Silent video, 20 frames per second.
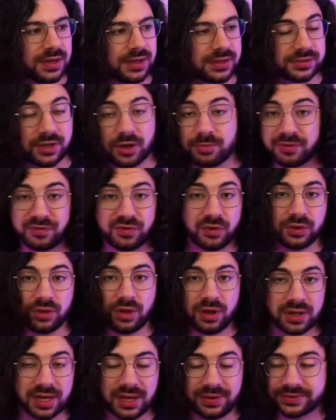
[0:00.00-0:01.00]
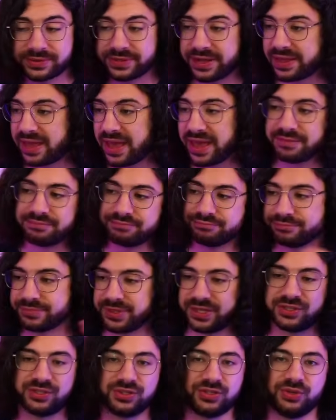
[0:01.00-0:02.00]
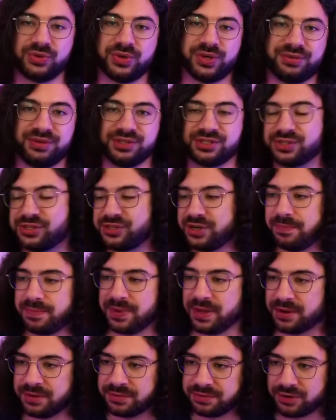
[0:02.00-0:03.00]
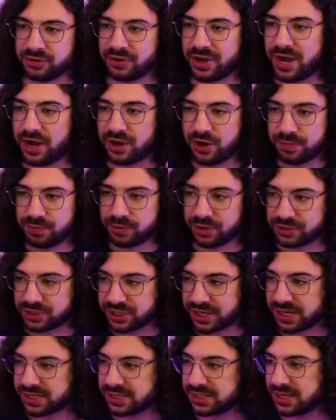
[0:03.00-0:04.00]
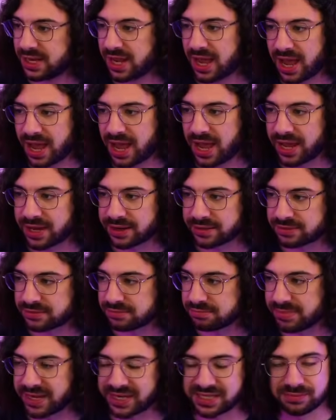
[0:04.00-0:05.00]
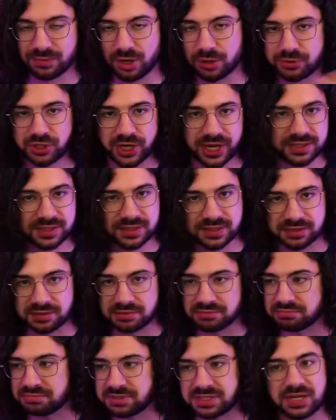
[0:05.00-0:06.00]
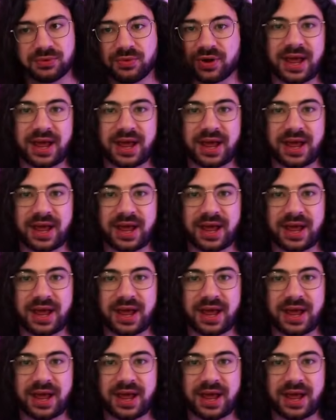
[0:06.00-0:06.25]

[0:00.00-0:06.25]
So before long, I was like, hey, let's just do it. Let's just jump in, create a new project and make some objects and see what